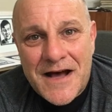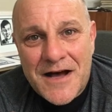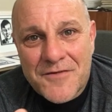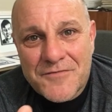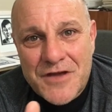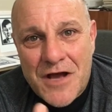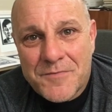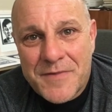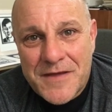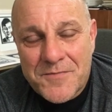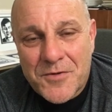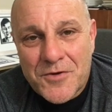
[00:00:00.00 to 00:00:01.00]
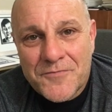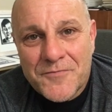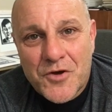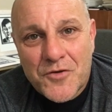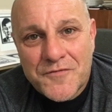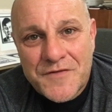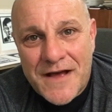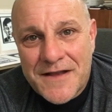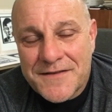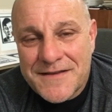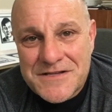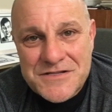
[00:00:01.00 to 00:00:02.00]
of young people who've
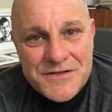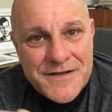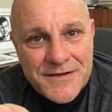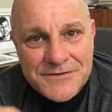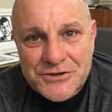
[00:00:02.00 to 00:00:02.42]
done these little